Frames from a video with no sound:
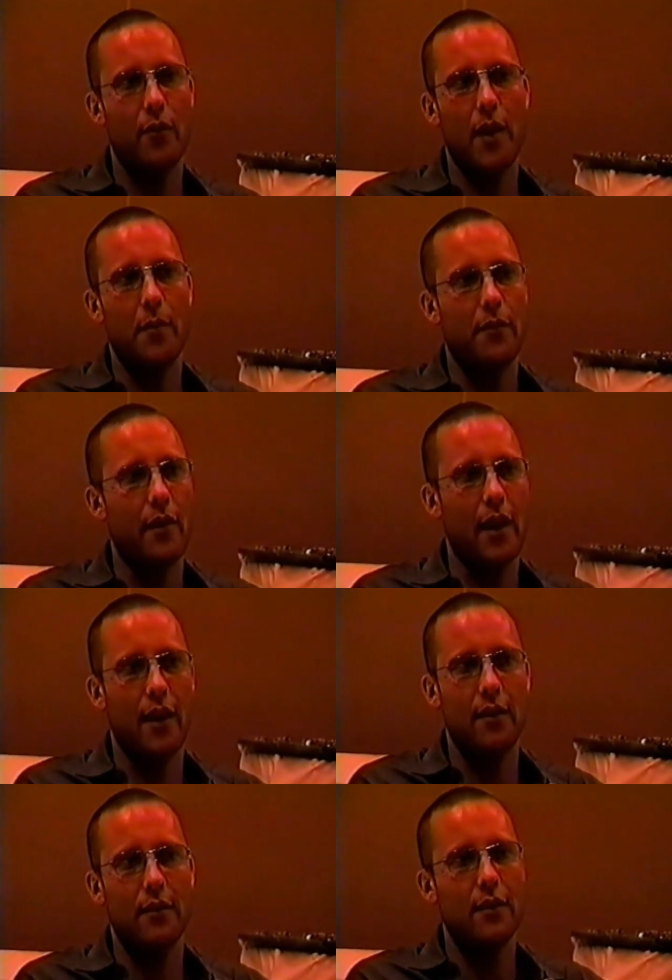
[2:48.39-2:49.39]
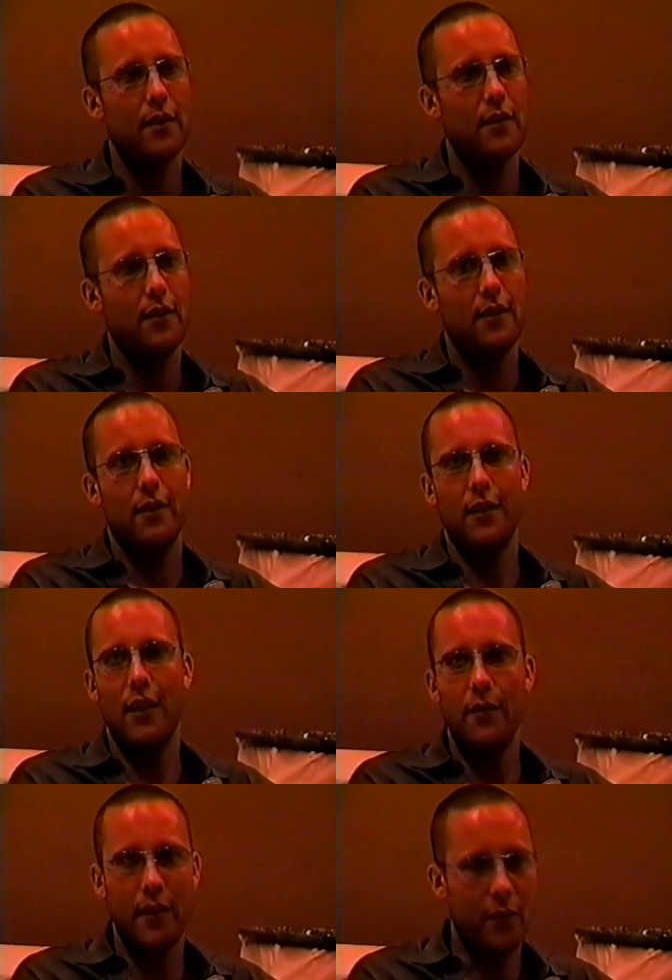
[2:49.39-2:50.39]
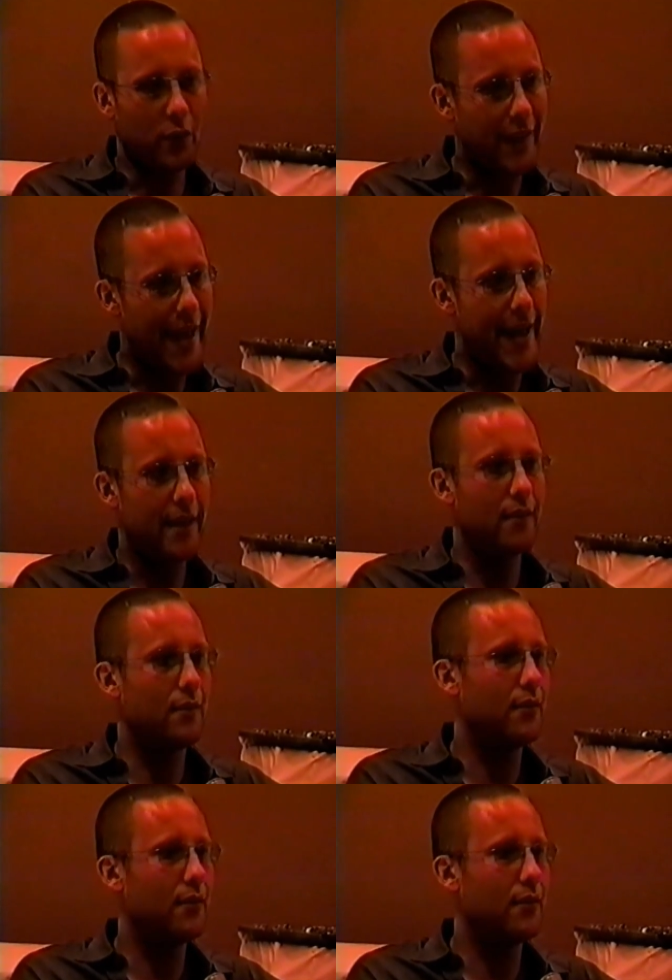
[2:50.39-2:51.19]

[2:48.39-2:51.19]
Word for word: Raimi fan, love Evil Dead.